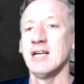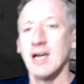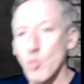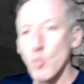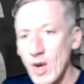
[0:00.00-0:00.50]

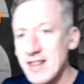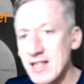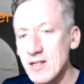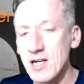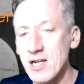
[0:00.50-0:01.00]
And when
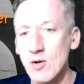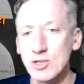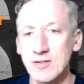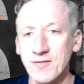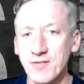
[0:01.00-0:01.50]
you go
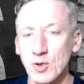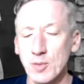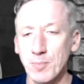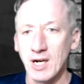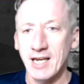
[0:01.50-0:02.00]
onto the field of
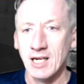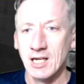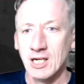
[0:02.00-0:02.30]
play,